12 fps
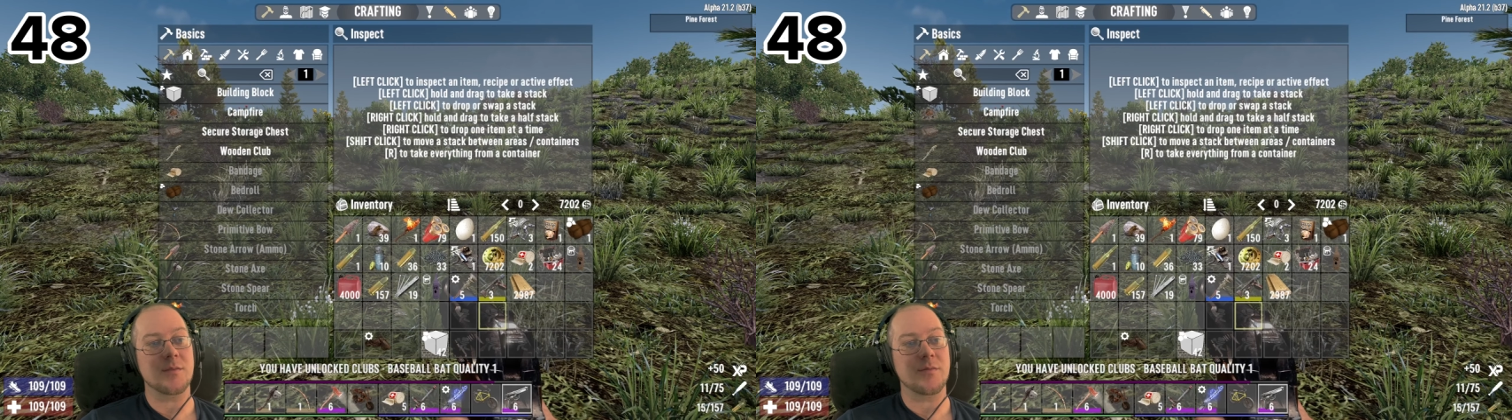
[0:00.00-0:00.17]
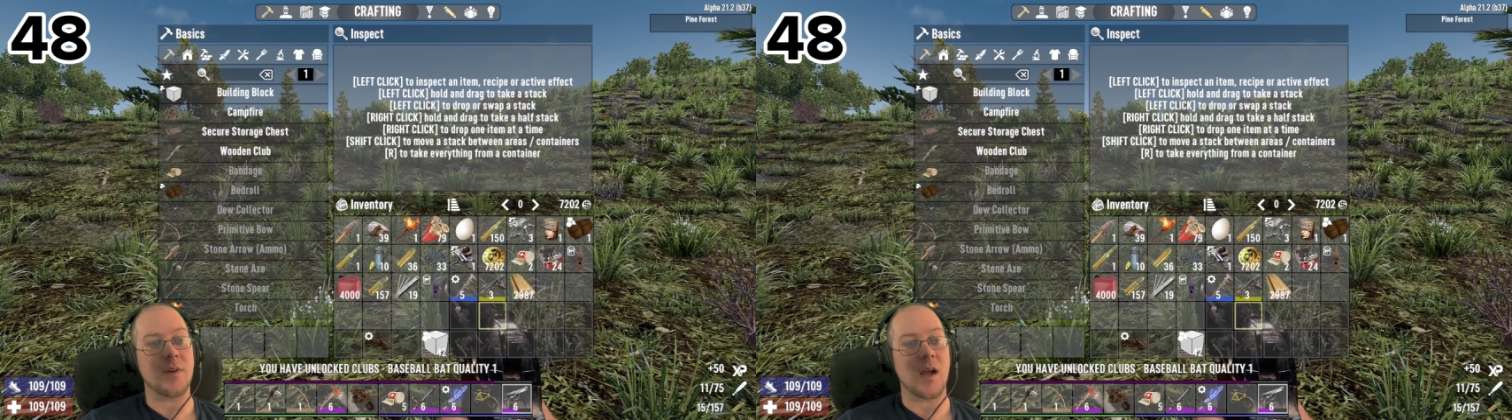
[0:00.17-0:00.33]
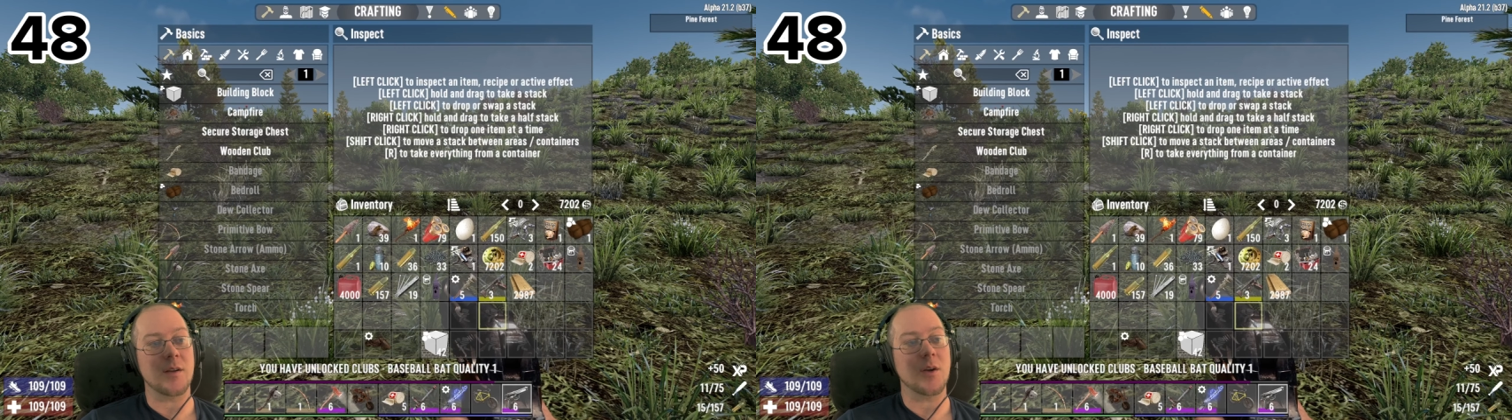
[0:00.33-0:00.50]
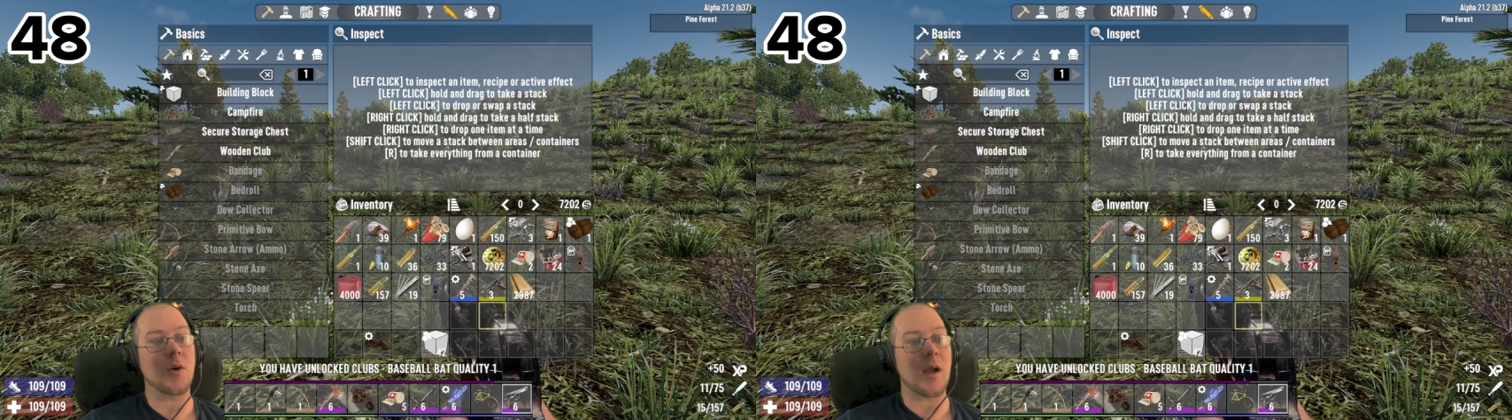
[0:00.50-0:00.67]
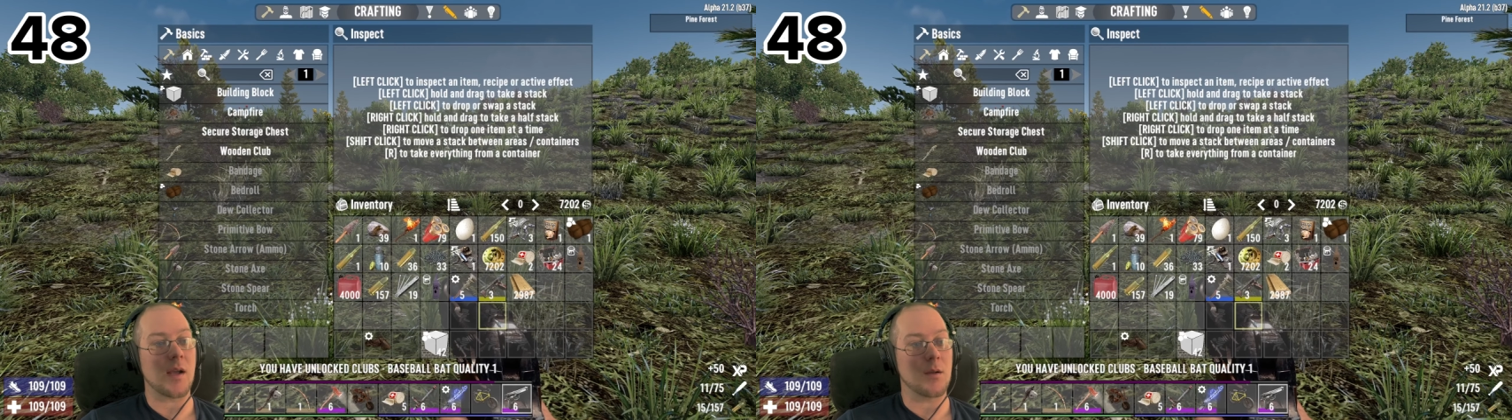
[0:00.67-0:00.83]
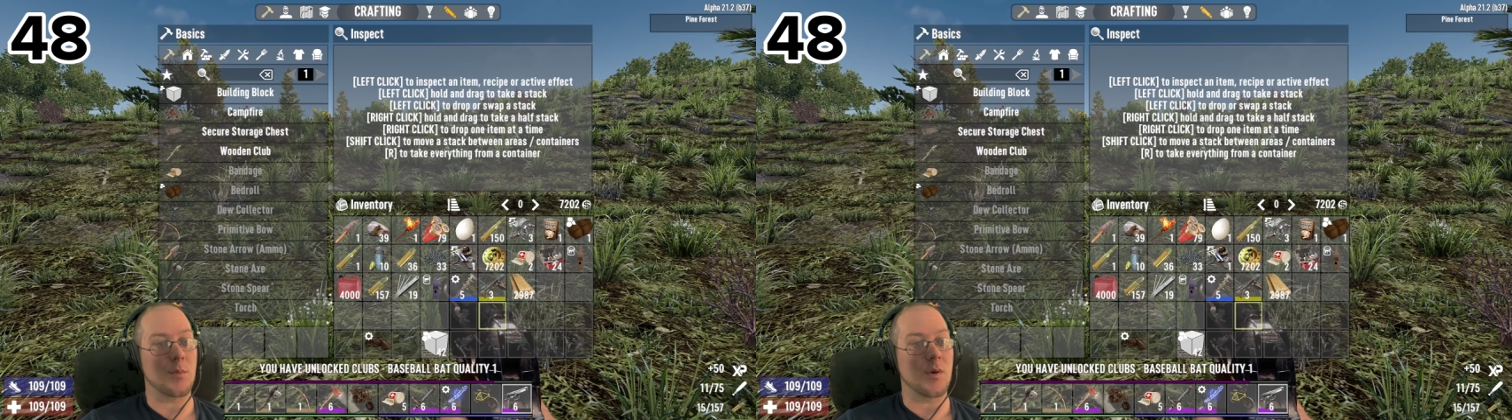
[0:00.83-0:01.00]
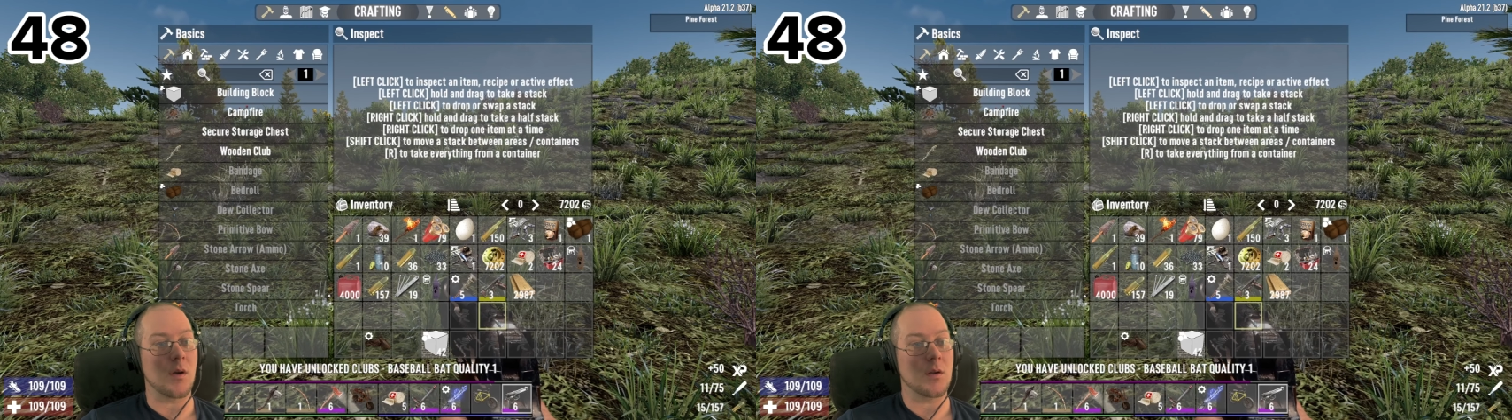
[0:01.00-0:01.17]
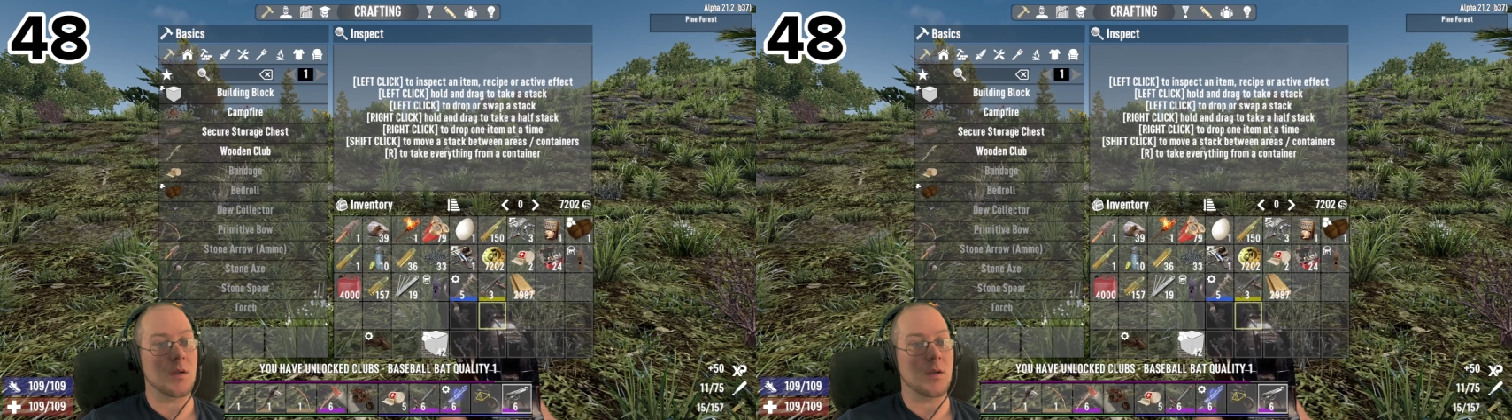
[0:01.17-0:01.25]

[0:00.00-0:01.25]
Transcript: find a cracker book.